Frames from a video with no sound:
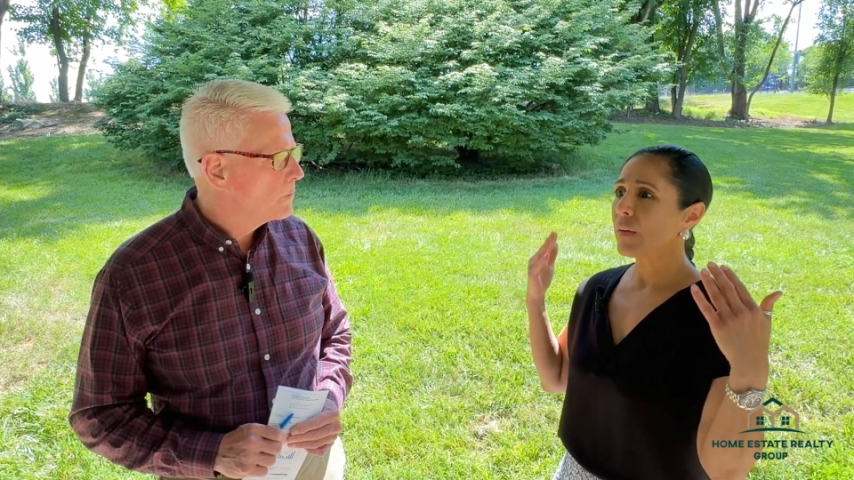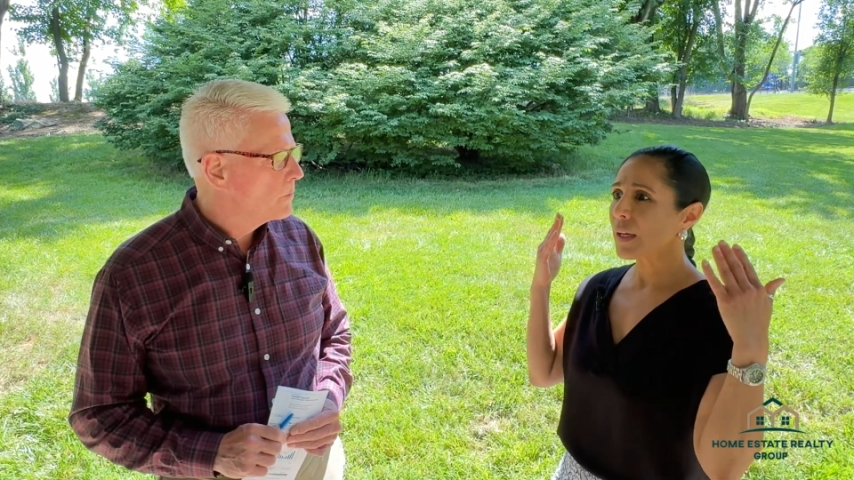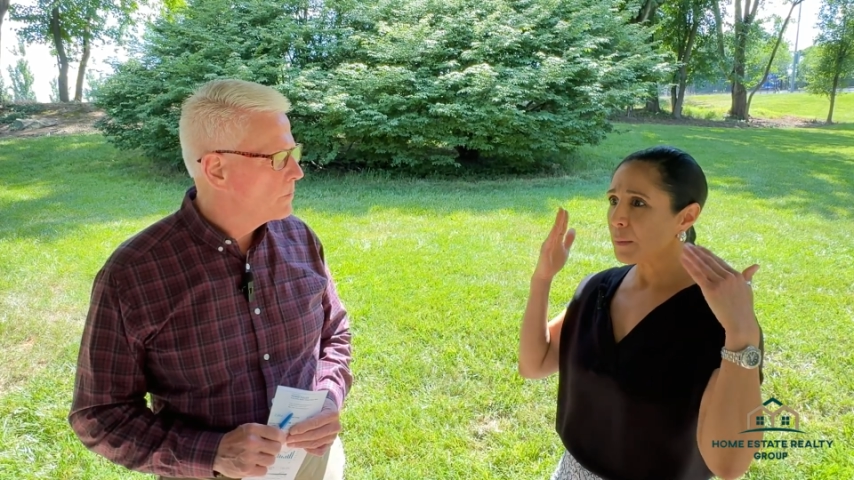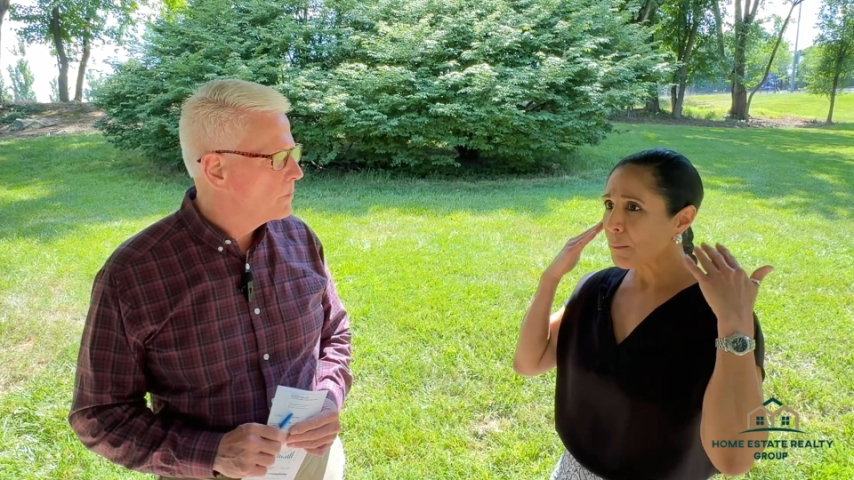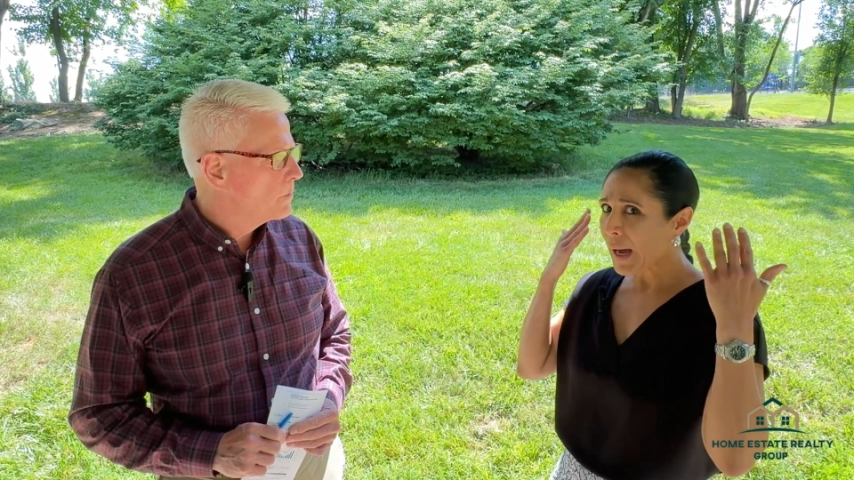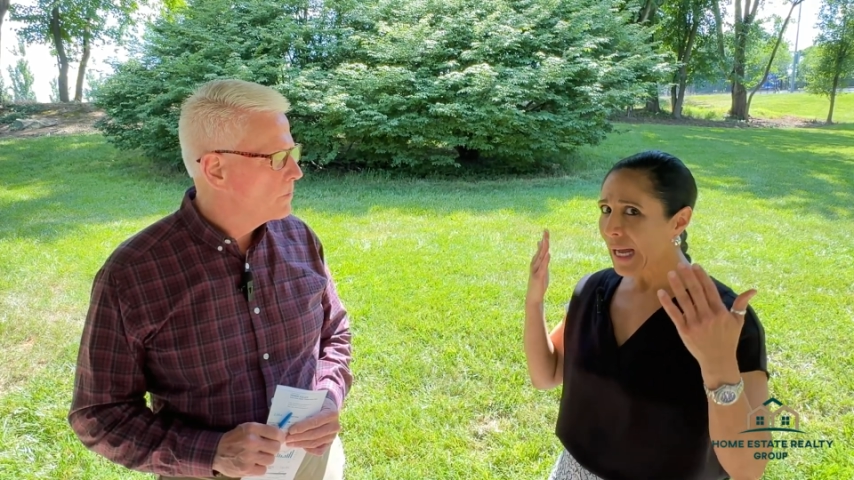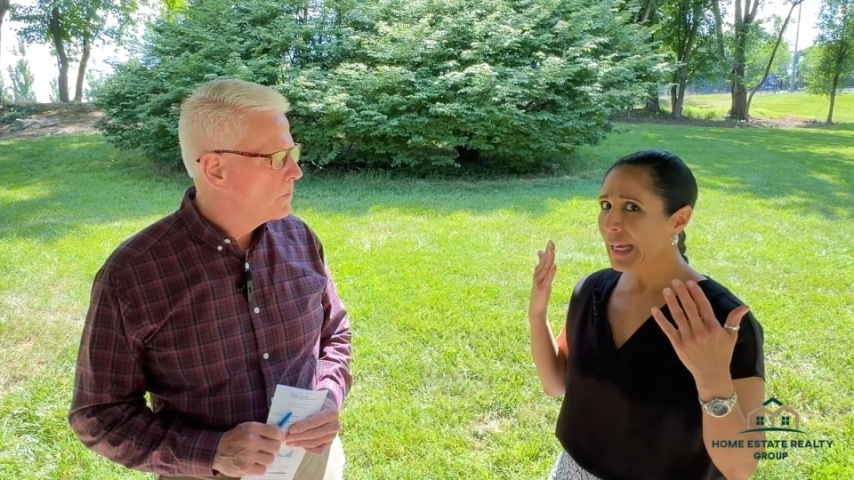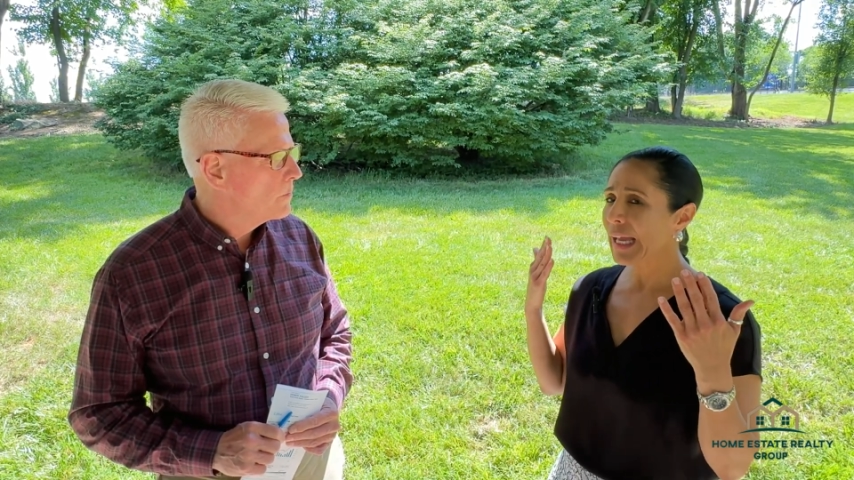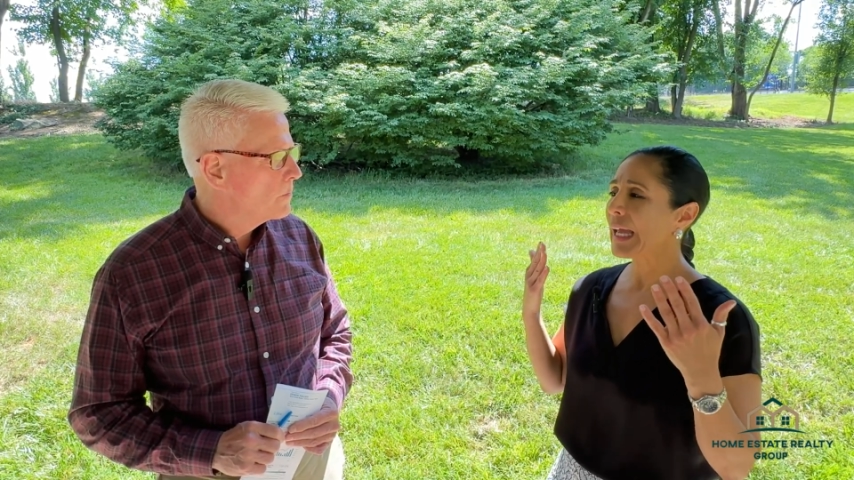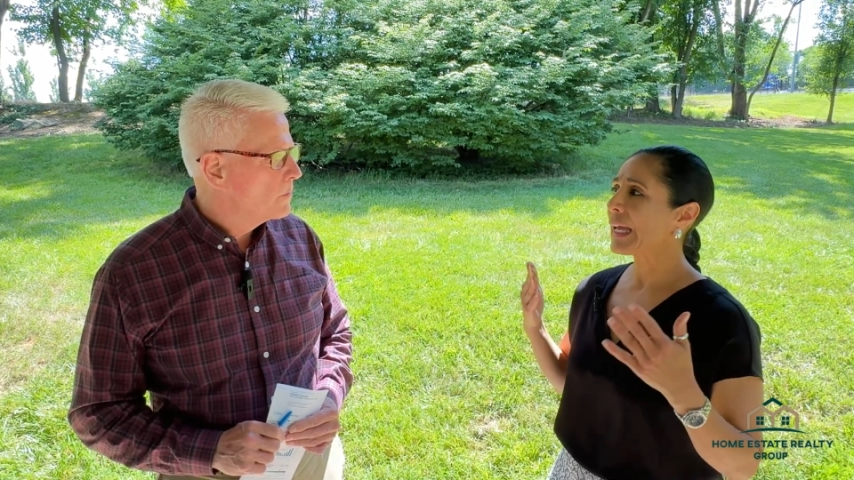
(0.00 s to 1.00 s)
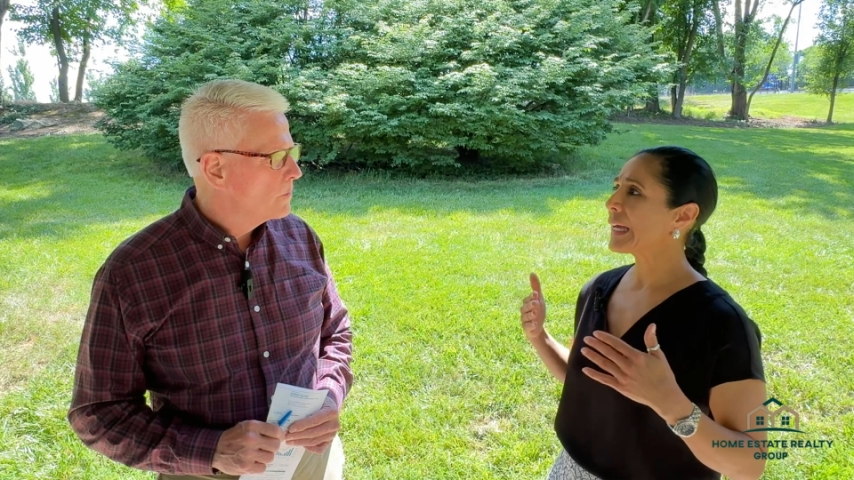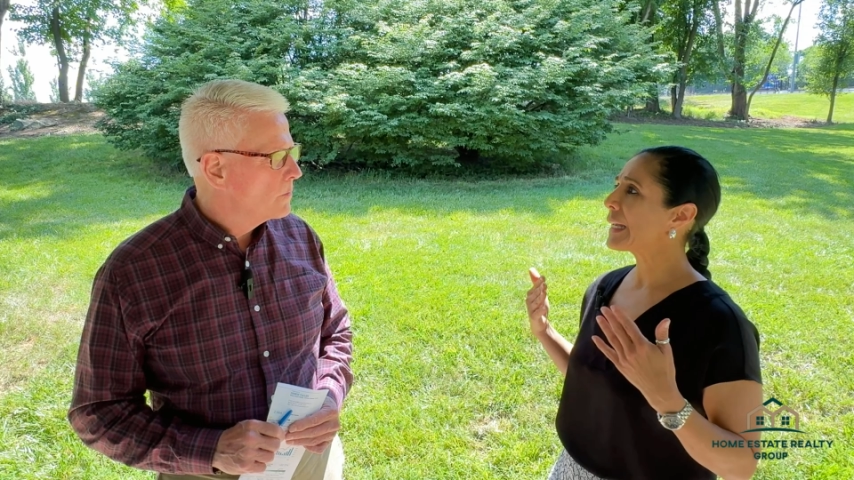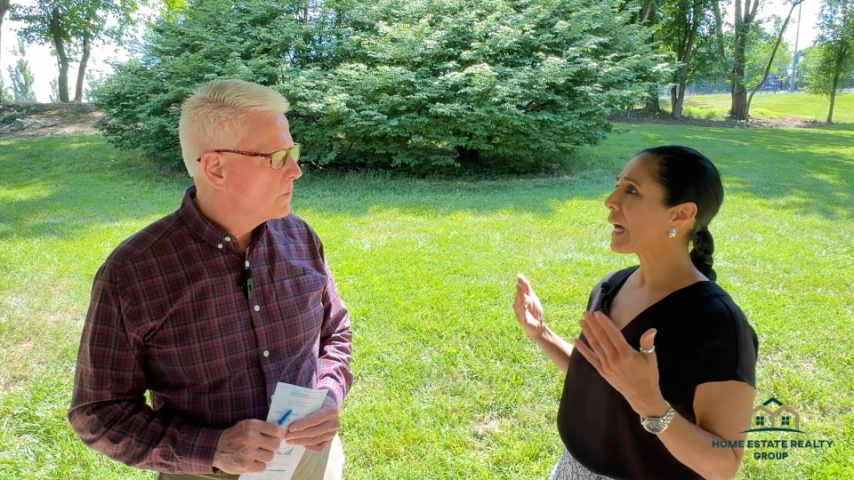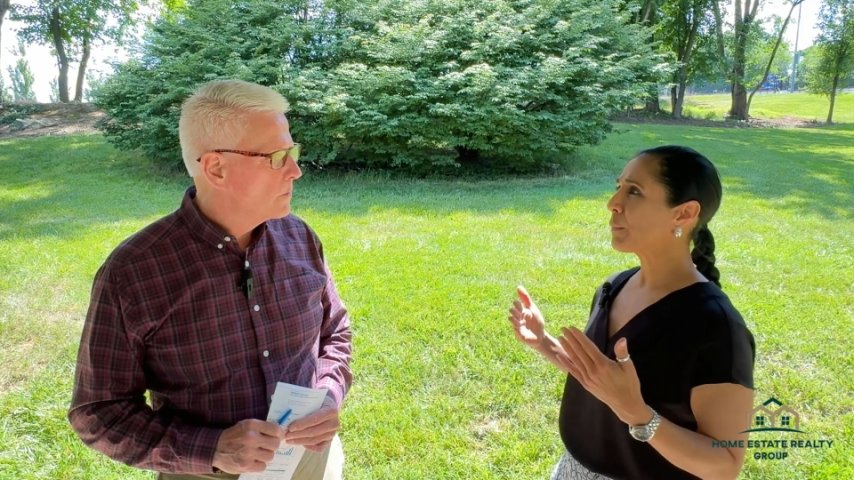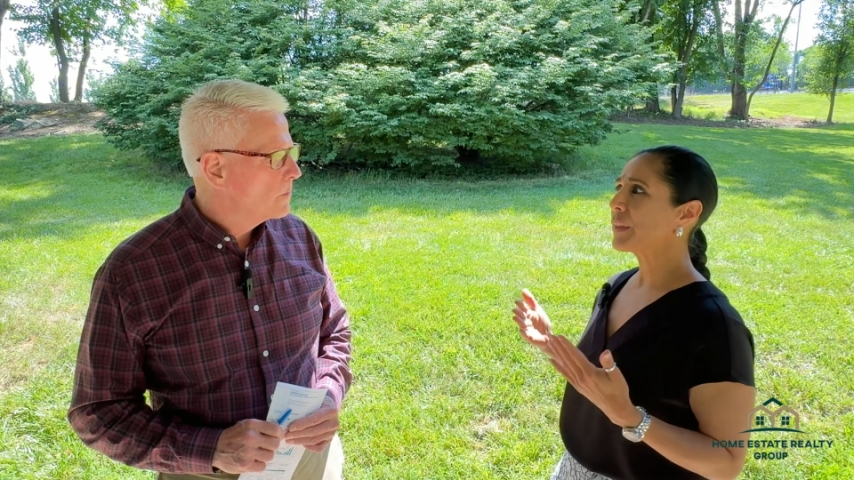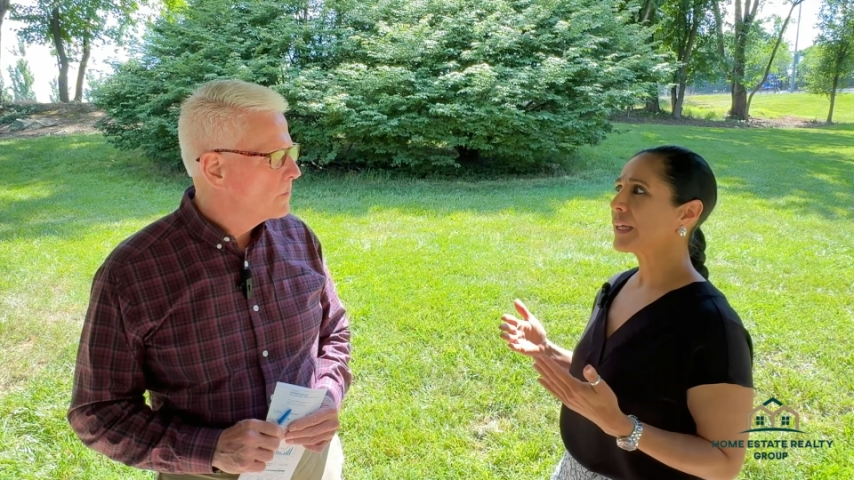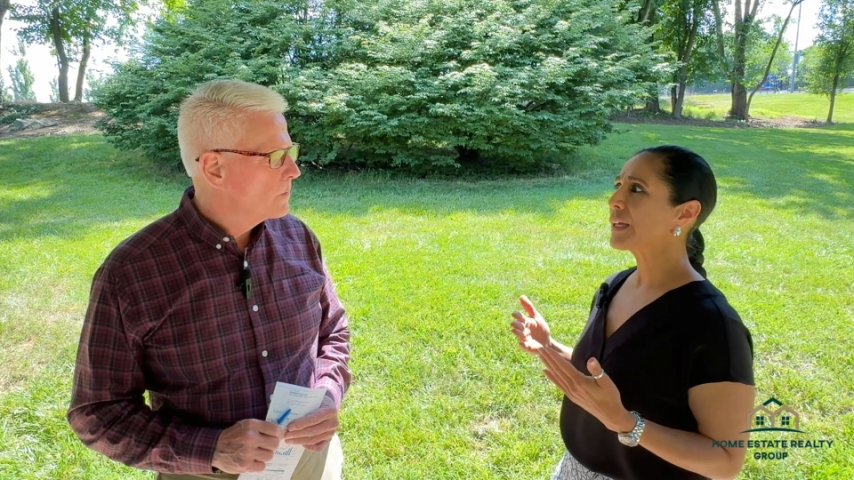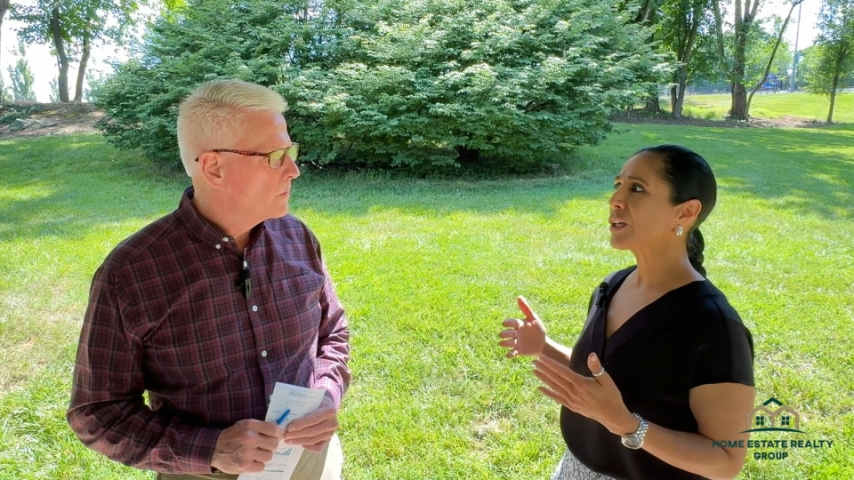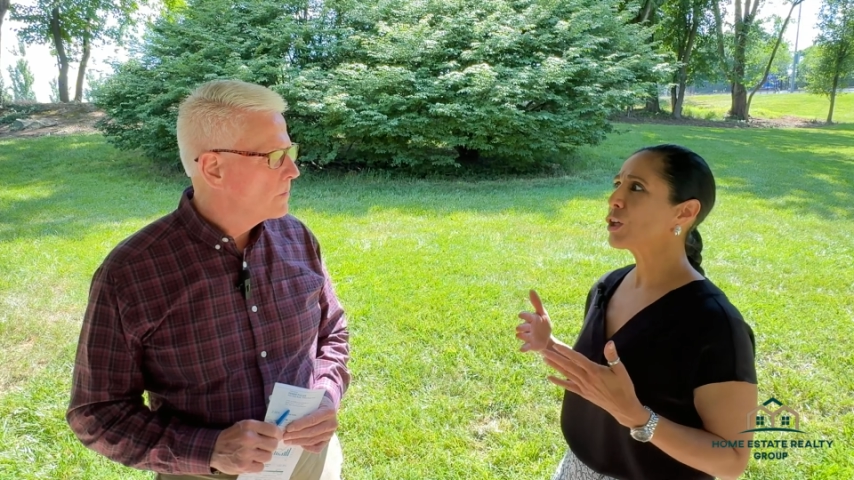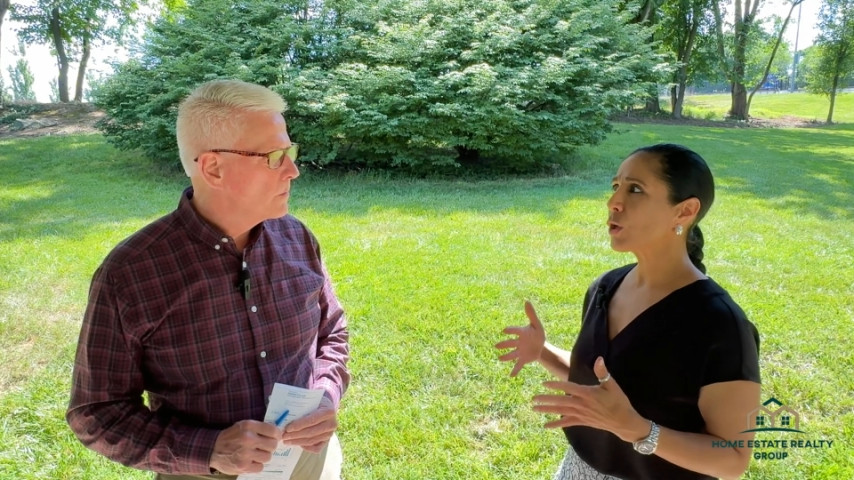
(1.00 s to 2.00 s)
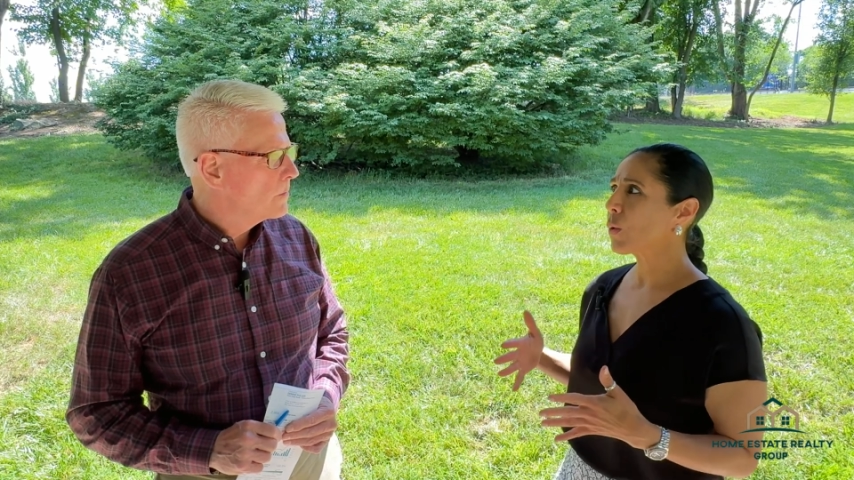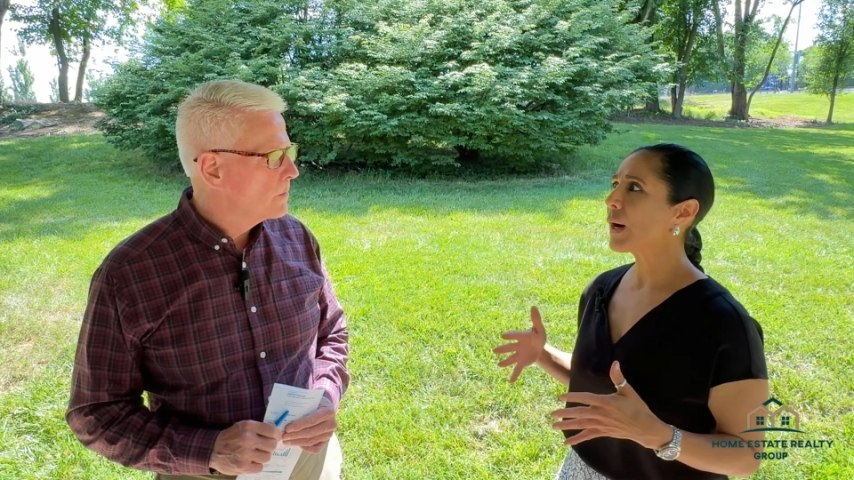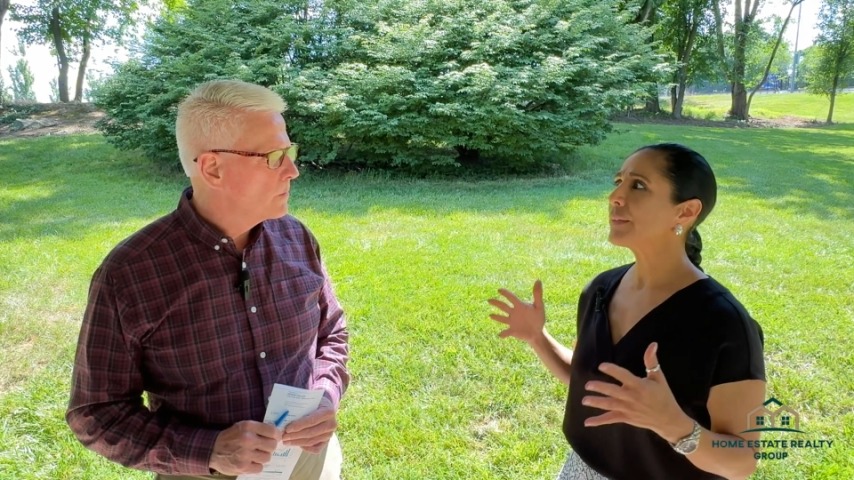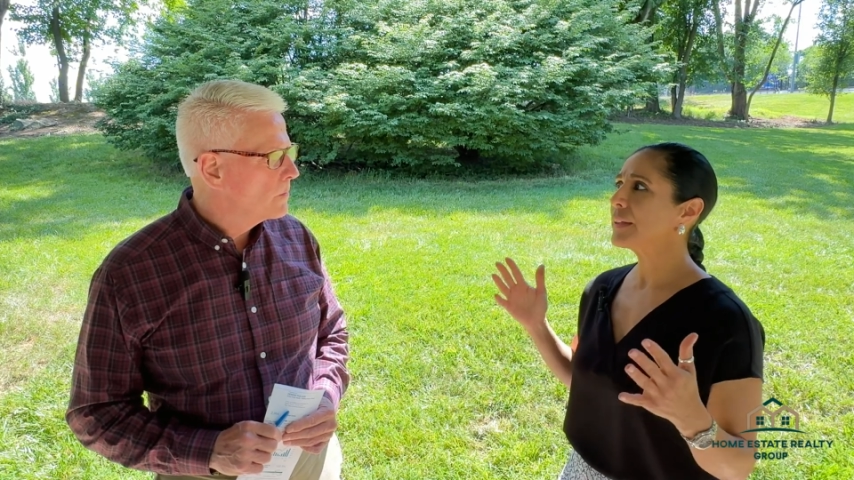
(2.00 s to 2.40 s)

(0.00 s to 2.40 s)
in my head, I'm thinking, you know what,